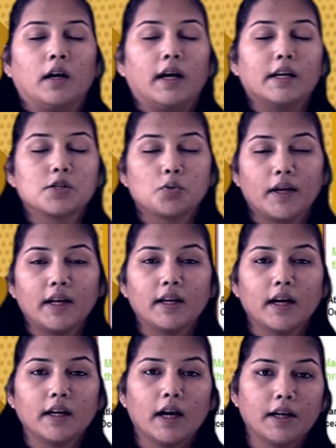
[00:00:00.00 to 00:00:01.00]
It is
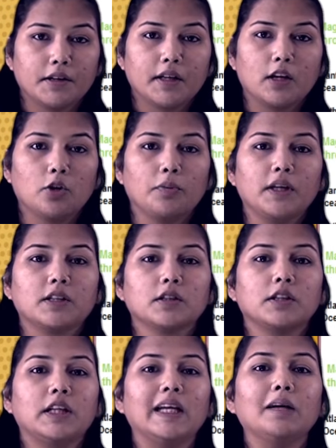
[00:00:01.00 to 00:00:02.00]
2,900
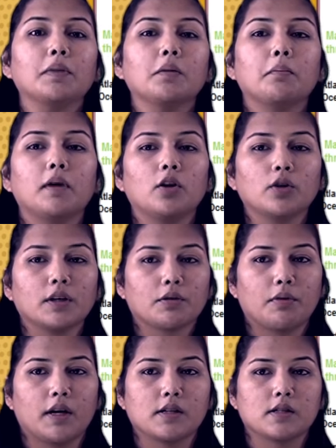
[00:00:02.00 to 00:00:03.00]
kilometers deep below the
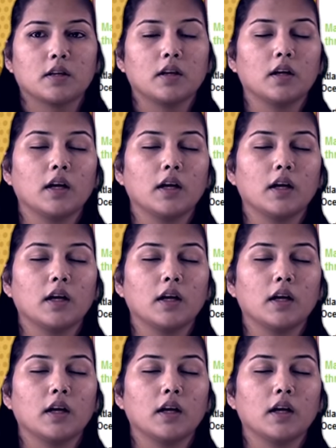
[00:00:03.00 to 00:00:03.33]
crust.